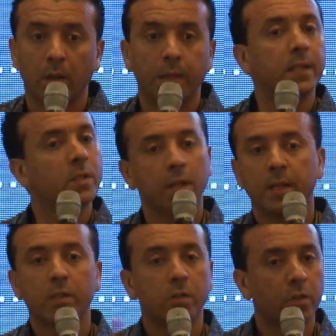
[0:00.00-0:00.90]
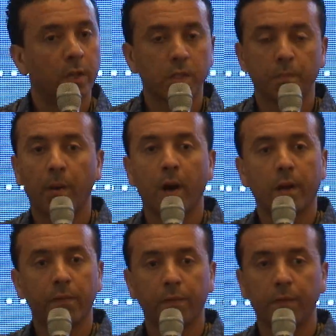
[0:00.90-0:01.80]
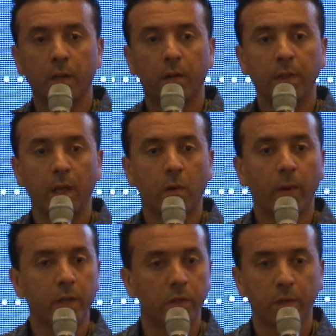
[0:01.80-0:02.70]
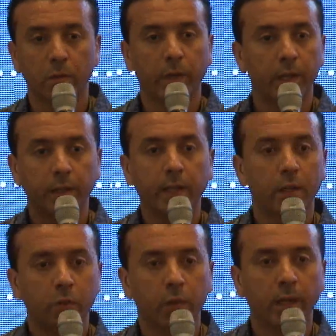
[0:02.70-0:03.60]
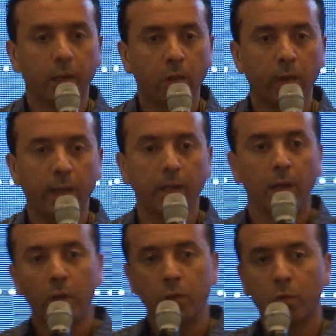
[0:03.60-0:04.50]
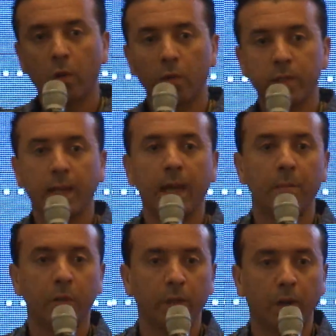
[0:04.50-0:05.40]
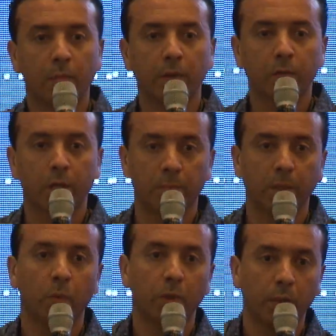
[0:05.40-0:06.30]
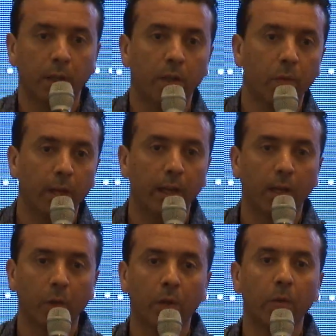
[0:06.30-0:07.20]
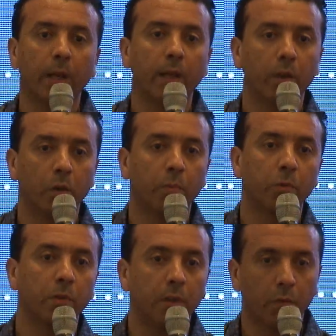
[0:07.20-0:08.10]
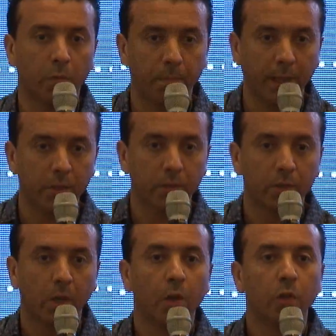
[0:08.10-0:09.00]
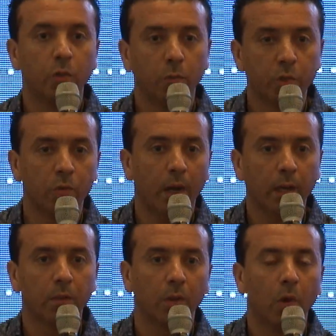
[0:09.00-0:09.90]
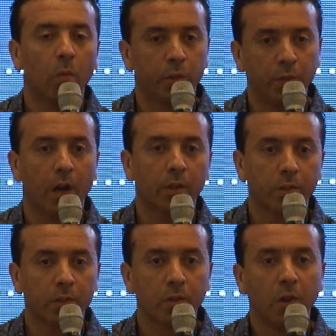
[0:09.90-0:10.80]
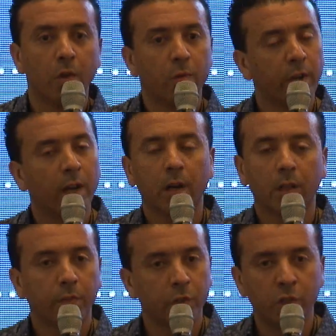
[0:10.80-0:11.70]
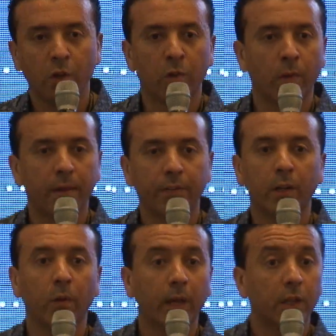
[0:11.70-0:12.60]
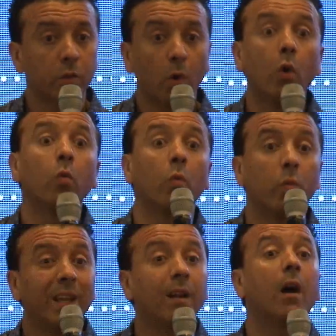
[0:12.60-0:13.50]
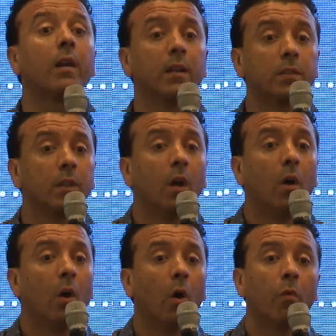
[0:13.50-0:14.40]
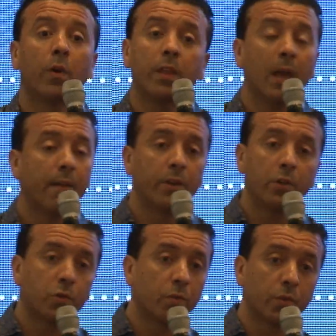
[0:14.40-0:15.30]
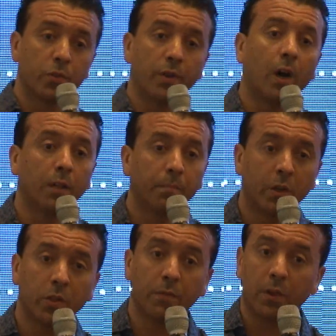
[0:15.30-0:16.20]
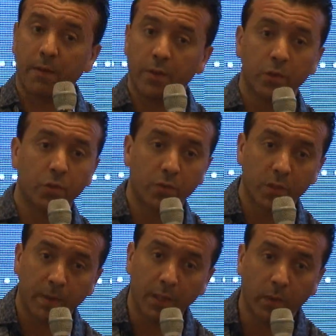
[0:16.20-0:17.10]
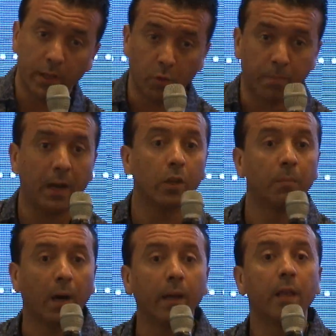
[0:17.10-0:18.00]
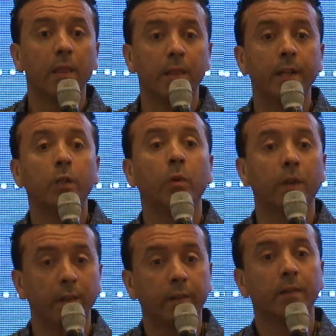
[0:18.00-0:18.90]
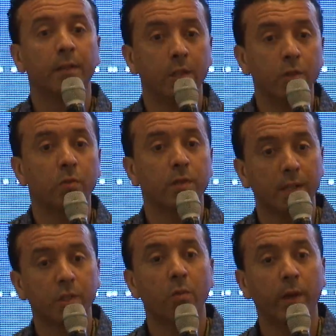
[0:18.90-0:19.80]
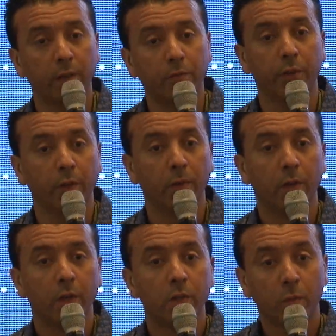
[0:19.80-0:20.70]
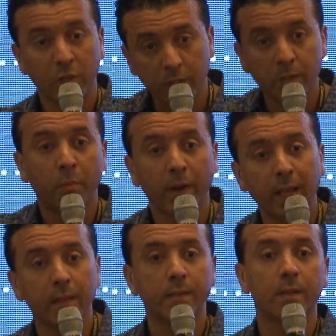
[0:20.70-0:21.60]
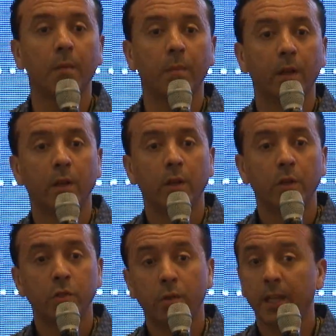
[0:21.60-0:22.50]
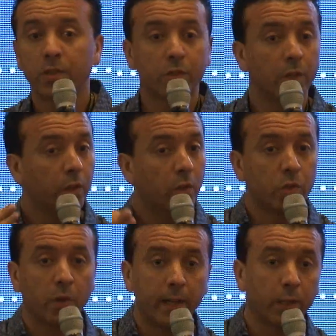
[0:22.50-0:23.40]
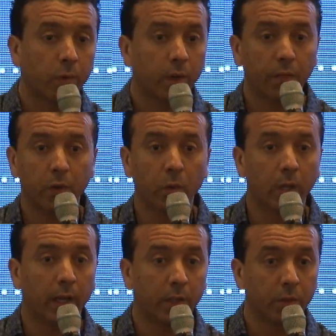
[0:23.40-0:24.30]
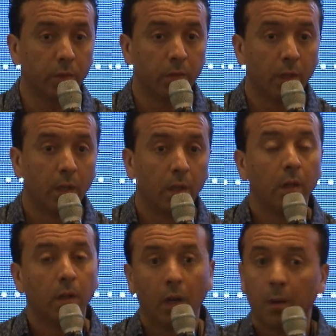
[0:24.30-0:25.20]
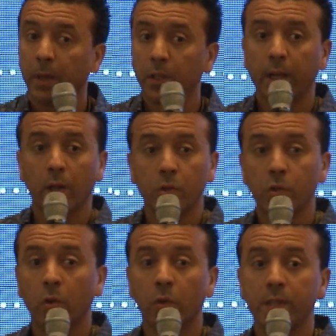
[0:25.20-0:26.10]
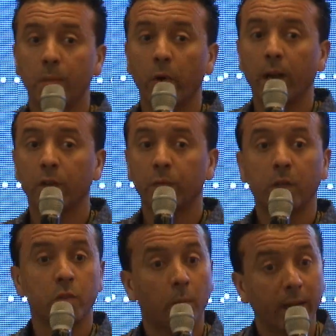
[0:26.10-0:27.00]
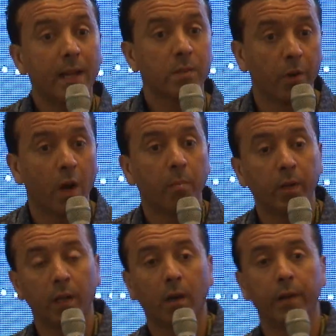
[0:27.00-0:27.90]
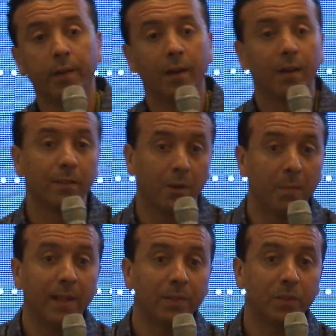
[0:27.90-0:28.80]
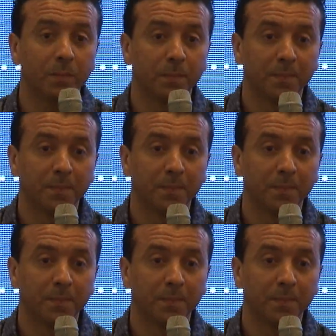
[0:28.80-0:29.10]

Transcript: That's just part of the equation. We're not here to kind of close the gap between arbitrage, but what we're creating an opportunity for patients to interact with doctors regardless of geographic location or regardless of whether you have an insurance or not. Because if you have an insurance, by the way, you're bound by the network that the insurance has created for you. So we're just breaking this up. So you can still use your network if you would like to, but you can also go somewhere else because nobody has monopoly on medicine.